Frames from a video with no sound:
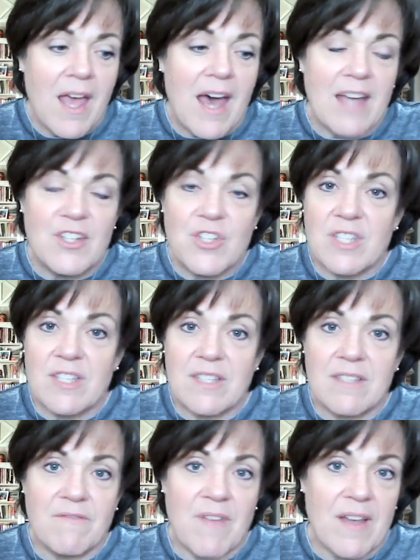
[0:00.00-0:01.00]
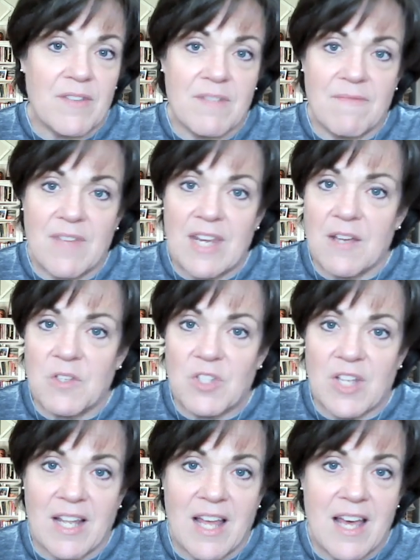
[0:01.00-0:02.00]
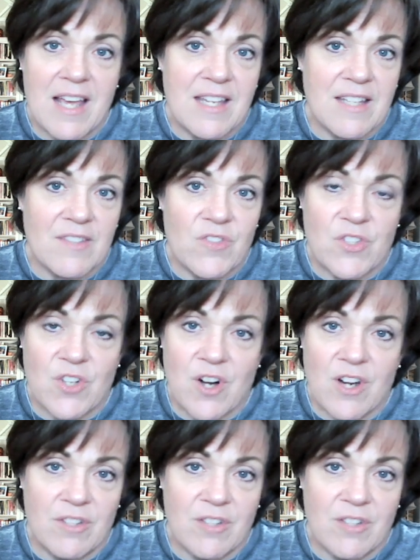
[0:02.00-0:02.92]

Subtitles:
I just found some videos online and started,